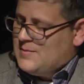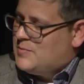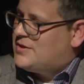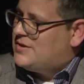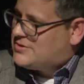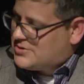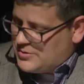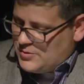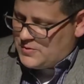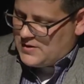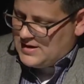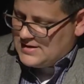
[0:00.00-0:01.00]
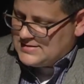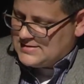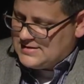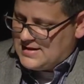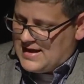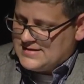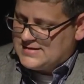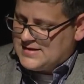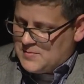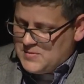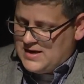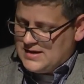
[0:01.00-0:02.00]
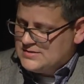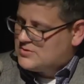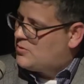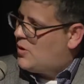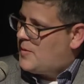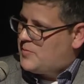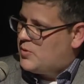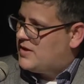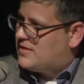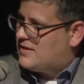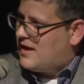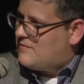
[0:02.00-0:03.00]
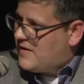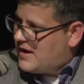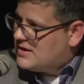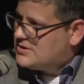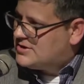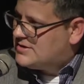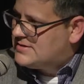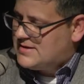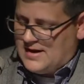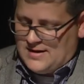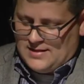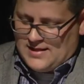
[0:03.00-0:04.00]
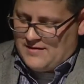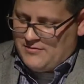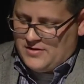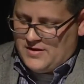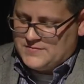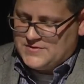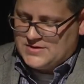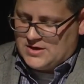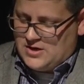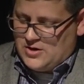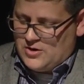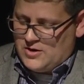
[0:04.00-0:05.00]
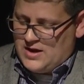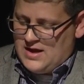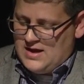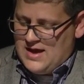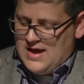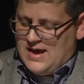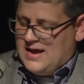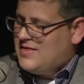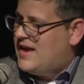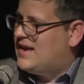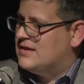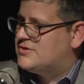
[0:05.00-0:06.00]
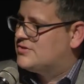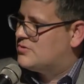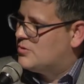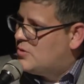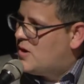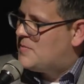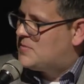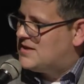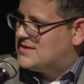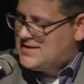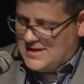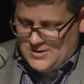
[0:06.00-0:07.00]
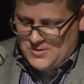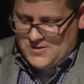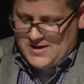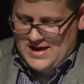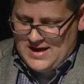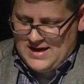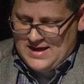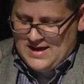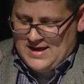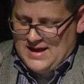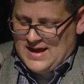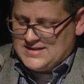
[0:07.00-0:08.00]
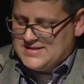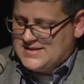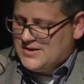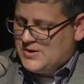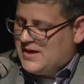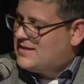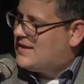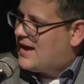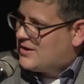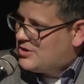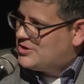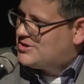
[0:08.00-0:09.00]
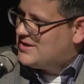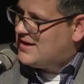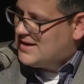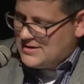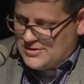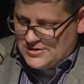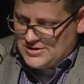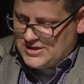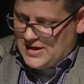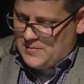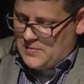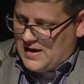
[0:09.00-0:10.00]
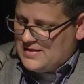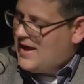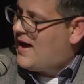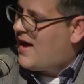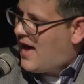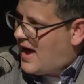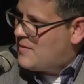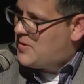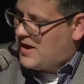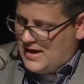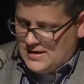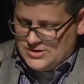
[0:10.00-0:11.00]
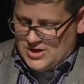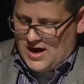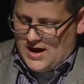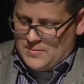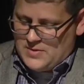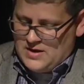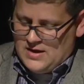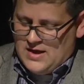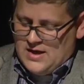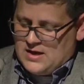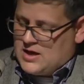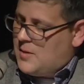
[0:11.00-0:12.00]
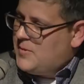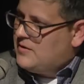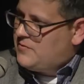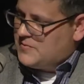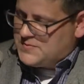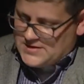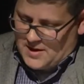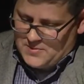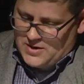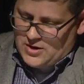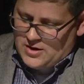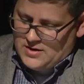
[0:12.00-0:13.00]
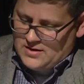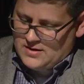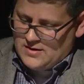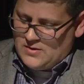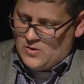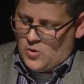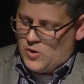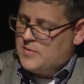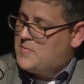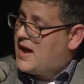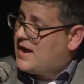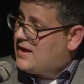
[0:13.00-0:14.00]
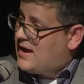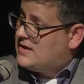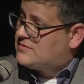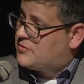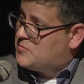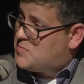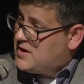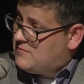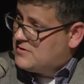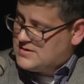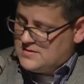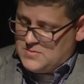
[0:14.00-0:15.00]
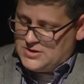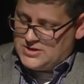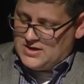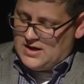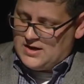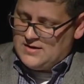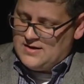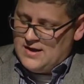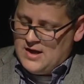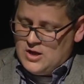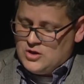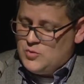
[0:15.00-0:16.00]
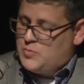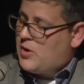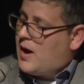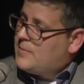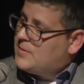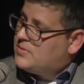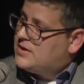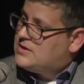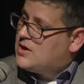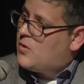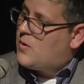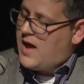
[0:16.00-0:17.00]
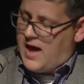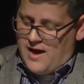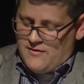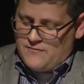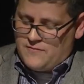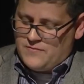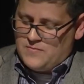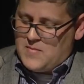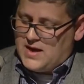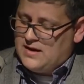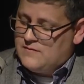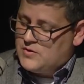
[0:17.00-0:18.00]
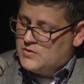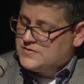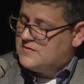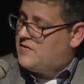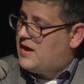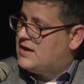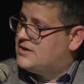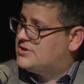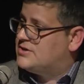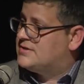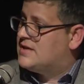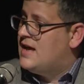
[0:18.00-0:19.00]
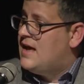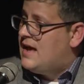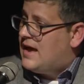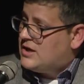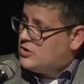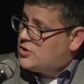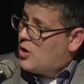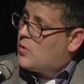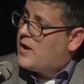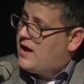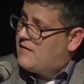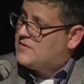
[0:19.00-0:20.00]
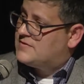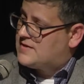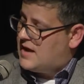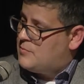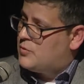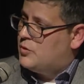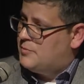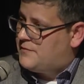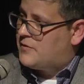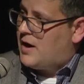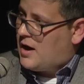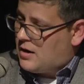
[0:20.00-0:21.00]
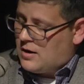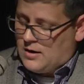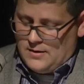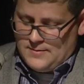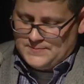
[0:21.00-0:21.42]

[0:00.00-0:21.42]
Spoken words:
But the truth is that some kids grow up with advantages and a level of security, and they can screw up continually and still get that cushy internship and that high-paying job. Coming from Sumner, or in my case from Beaverton, Michigan, you probably don't have many of those advantages, and you don't have the same room for error.